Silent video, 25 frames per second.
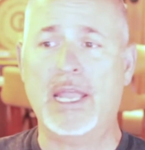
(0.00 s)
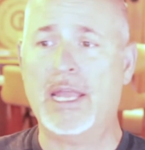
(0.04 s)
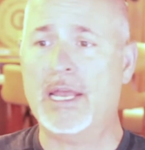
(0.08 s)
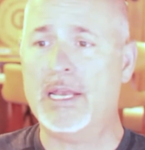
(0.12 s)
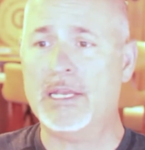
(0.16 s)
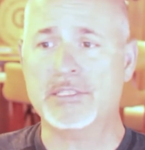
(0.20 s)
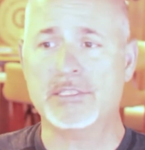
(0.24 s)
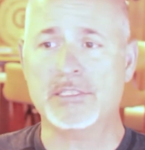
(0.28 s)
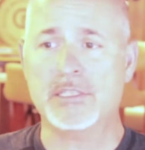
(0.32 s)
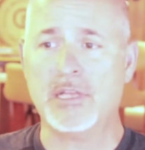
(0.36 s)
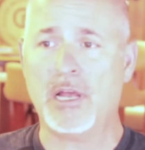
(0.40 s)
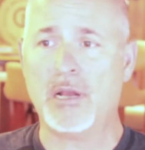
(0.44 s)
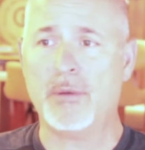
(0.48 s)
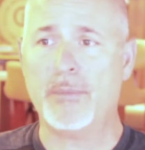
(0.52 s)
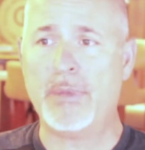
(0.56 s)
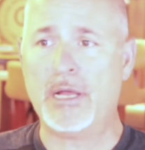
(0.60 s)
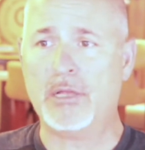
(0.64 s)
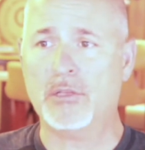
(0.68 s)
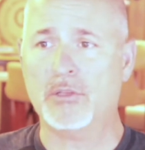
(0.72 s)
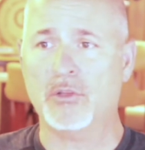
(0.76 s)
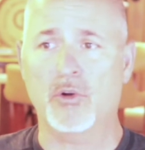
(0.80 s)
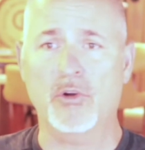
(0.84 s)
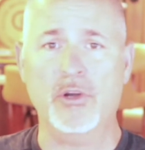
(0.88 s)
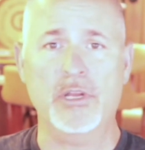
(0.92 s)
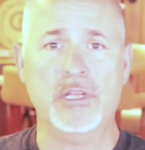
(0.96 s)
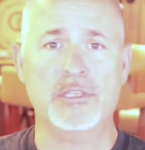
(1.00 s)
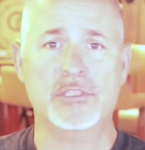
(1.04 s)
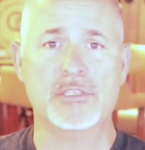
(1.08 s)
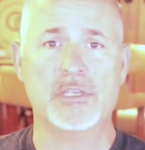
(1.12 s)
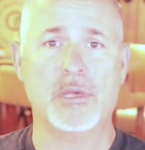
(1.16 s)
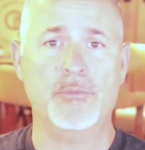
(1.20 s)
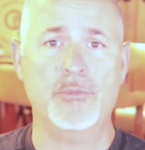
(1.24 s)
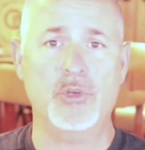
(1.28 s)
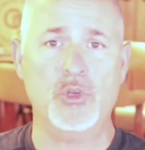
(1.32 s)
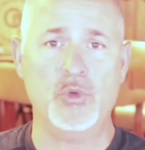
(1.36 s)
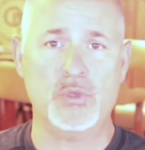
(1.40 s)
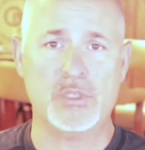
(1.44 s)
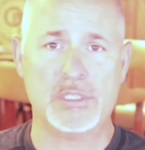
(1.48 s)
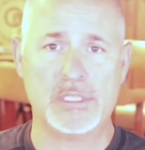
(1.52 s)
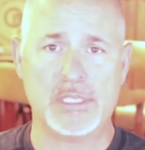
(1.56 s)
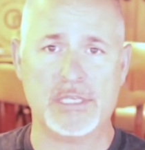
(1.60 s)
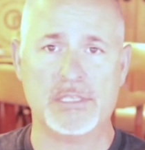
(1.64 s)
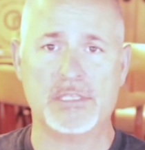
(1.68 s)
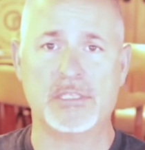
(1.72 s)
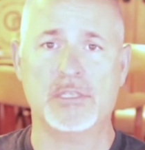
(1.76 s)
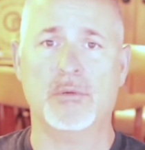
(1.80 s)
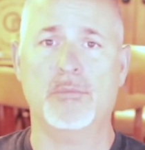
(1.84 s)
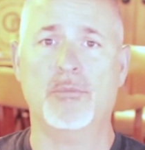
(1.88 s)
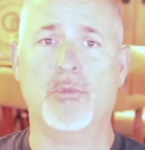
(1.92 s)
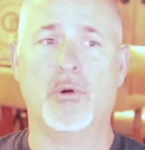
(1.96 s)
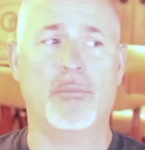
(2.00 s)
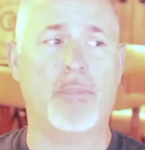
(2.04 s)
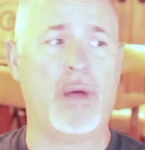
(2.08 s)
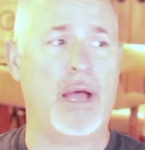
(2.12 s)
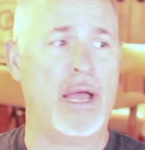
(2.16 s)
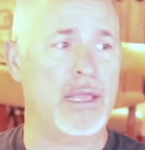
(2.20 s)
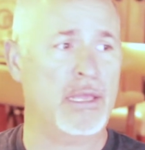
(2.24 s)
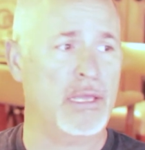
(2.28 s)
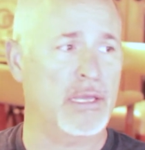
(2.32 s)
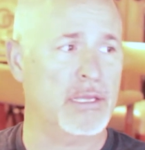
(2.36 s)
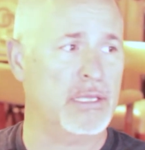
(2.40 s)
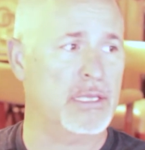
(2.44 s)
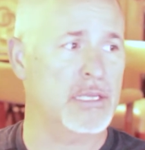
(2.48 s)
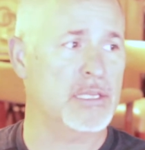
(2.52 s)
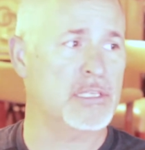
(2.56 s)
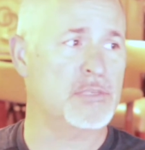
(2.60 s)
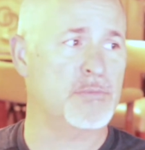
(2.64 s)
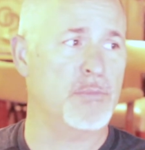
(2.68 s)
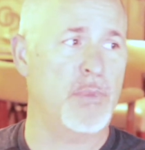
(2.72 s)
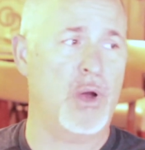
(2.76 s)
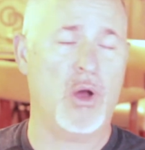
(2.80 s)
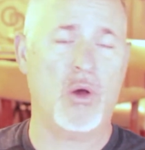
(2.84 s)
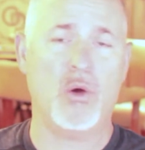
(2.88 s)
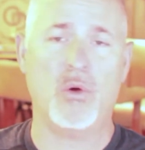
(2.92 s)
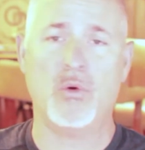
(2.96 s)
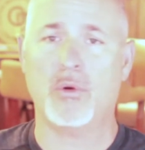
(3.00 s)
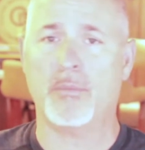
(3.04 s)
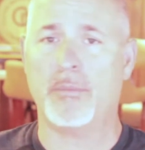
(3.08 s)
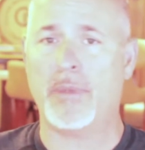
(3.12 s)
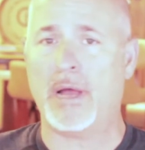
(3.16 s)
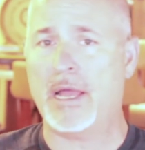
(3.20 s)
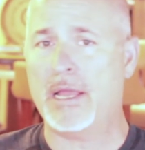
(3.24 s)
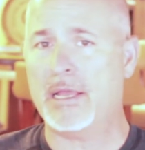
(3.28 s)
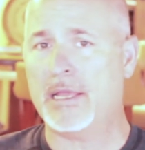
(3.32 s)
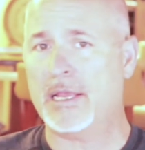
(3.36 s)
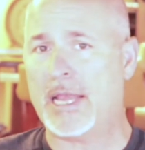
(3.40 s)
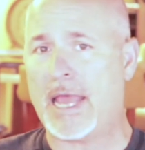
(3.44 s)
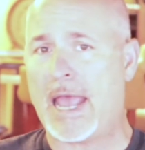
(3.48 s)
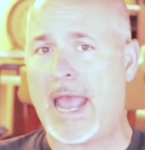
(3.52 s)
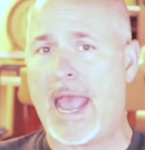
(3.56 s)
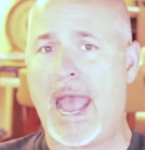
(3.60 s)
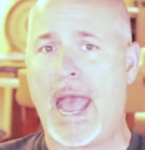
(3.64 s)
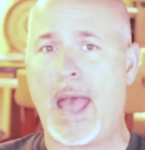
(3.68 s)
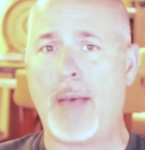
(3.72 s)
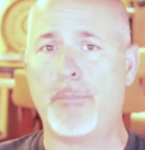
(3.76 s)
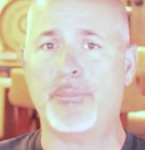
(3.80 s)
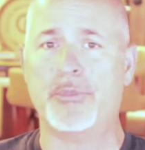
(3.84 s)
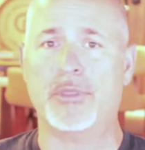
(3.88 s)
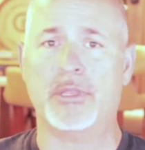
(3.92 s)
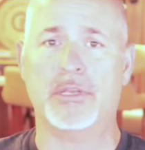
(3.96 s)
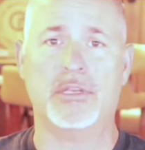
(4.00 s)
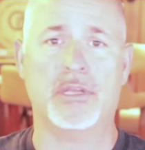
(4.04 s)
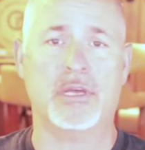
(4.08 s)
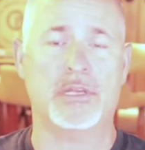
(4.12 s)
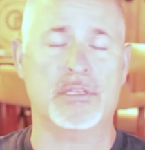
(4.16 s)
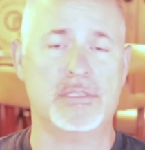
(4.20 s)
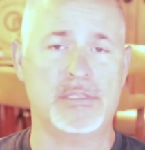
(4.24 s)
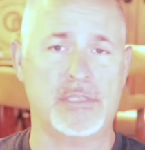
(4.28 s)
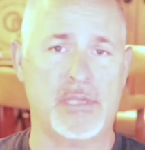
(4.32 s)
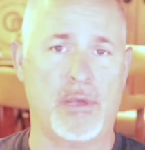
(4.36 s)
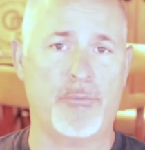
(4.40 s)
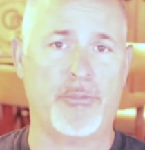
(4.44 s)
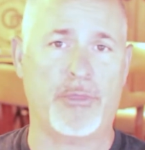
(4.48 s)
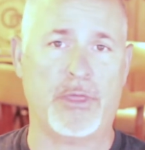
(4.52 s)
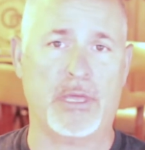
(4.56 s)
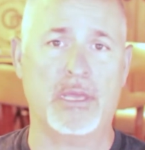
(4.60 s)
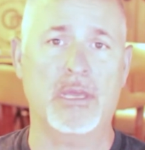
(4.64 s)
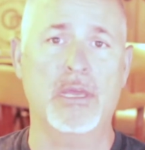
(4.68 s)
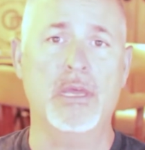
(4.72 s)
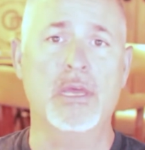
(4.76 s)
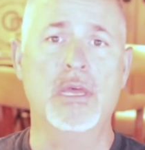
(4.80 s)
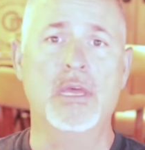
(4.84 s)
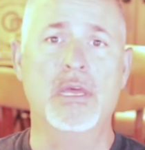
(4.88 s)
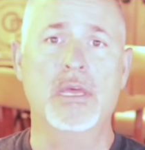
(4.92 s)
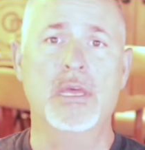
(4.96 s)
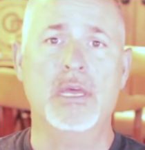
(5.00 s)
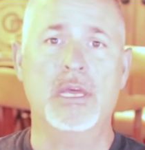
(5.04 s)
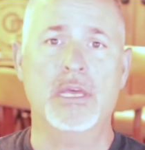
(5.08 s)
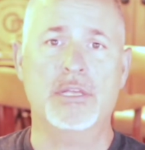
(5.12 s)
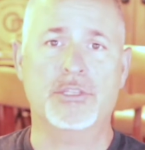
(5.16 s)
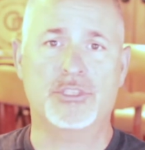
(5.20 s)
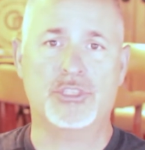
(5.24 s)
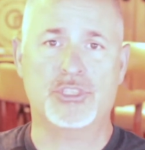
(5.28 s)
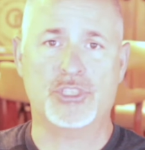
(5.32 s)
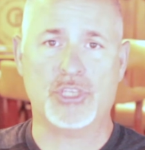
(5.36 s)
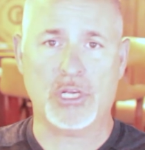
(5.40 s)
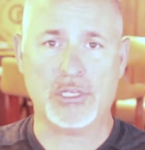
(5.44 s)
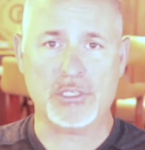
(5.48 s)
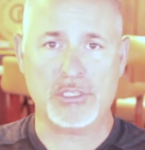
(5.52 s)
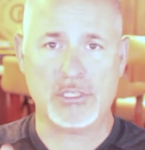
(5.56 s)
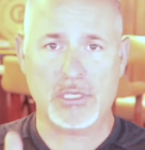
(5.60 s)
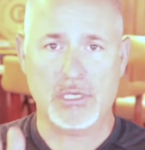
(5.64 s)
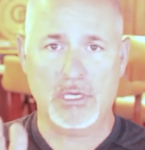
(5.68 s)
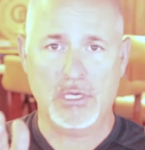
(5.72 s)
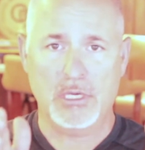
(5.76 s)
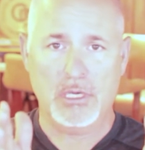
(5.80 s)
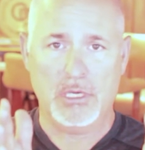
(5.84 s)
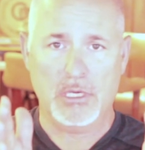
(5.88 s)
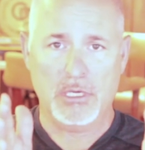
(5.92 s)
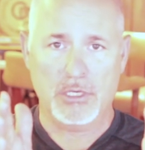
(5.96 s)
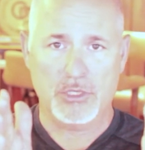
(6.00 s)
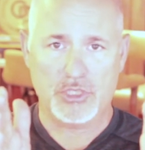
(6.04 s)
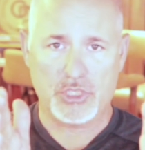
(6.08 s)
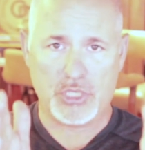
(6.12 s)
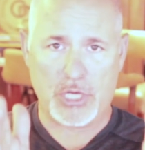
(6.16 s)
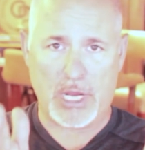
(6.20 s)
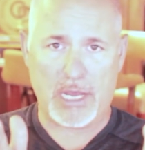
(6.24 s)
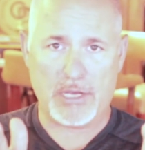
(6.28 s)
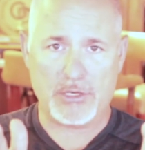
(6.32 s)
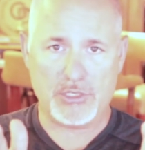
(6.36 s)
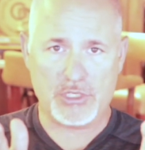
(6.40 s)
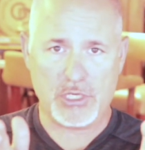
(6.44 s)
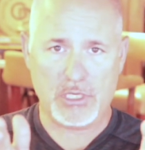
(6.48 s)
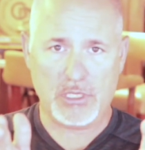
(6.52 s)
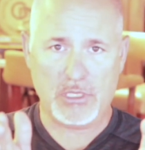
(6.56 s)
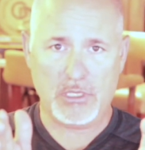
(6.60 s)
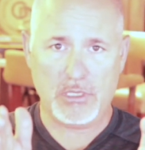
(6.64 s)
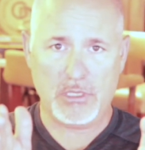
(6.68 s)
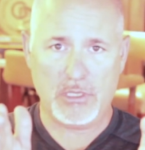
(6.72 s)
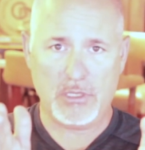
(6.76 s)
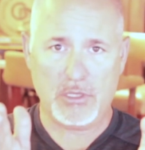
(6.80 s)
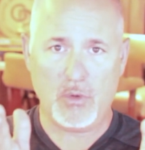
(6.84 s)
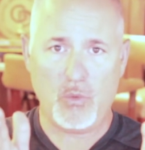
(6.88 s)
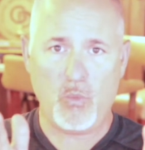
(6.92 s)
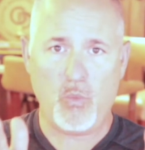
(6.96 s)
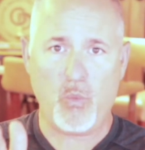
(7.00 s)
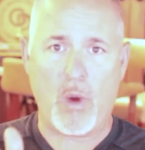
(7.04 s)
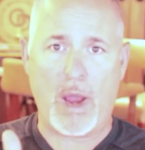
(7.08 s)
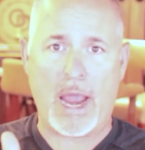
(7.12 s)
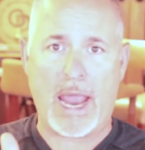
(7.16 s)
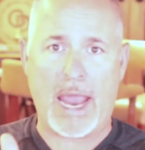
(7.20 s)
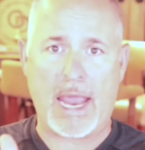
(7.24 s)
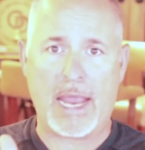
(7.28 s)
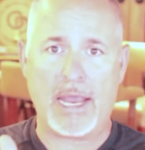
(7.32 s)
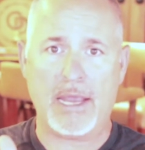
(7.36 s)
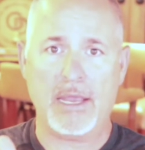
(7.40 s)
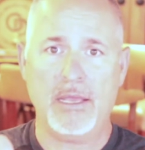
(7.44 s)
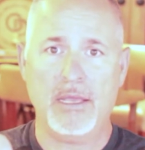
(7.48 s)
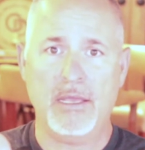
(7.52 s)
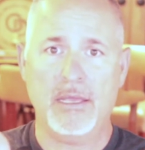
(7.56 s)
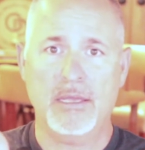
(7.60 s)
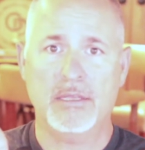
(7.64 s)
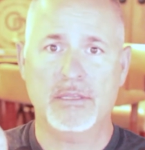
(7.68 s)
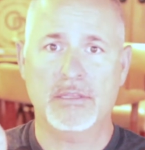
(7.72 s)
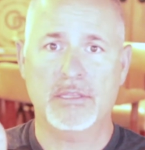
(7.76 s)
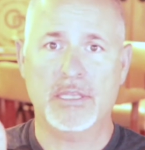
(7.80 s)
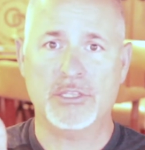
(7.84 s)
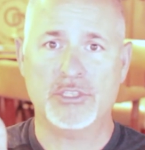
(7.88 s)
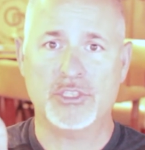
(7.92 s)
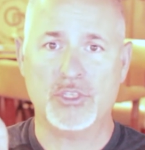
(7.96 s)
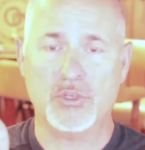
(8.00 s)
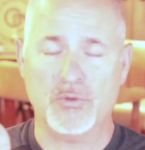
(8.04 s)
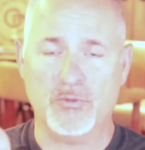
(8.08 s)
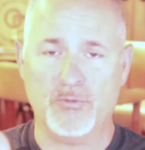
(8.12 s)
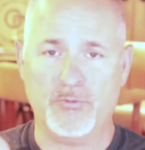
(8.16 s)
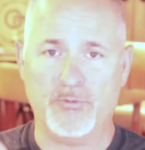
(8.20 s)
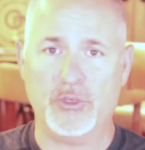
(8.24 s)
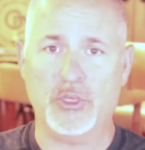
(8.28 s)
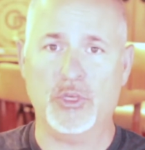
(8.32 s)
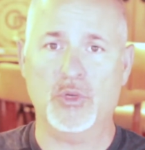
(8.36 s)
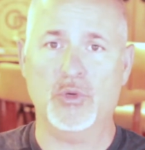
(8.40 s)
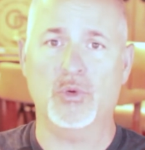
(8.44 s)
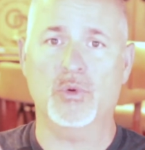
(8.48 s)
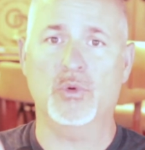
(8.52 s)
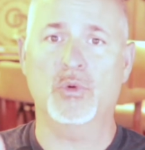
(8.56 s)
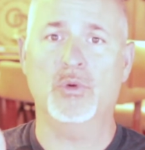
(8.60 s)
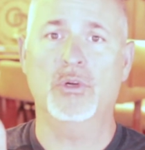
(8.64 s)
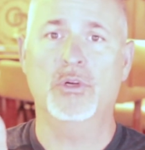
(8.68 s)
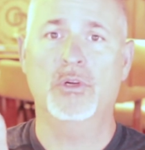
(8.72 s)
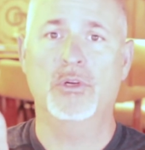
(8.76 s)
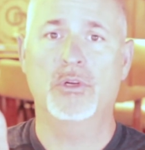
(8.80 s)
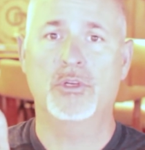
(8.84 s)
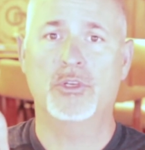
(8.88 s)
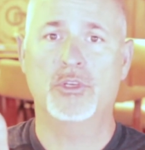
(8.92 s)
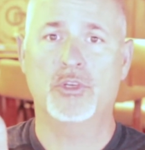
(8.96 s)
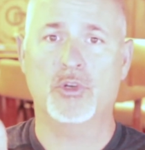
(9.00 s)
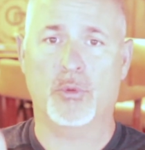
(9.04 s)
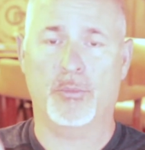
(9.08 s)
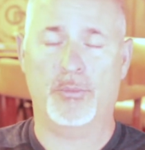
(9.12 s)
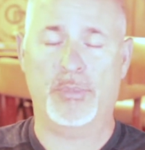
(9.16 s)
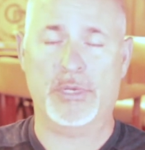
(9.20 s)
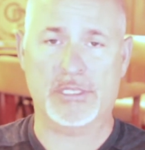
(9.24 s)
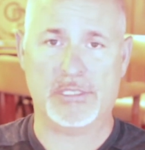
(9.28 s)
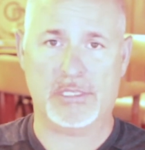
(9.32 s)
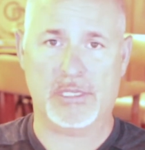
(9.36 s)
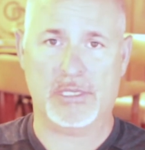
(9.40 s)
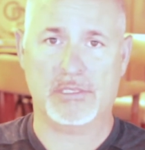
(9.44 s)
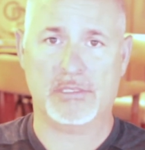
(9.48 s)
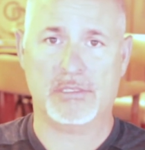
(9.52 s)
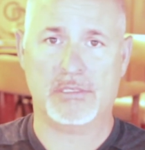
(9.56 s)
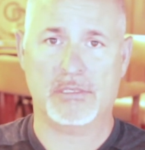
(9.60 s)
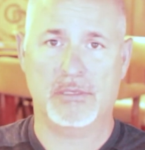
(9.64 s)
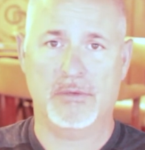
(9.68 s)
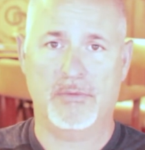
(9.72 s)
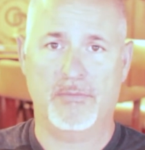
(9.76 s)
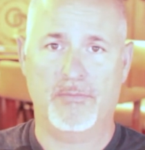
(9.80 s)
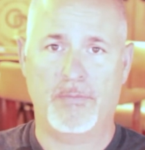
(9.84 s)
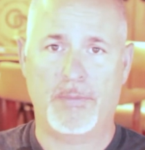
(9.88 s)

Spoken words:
And it's not about learning some new system or buying a gizmo or buying an app that does something. It's just changing the way that you view your business.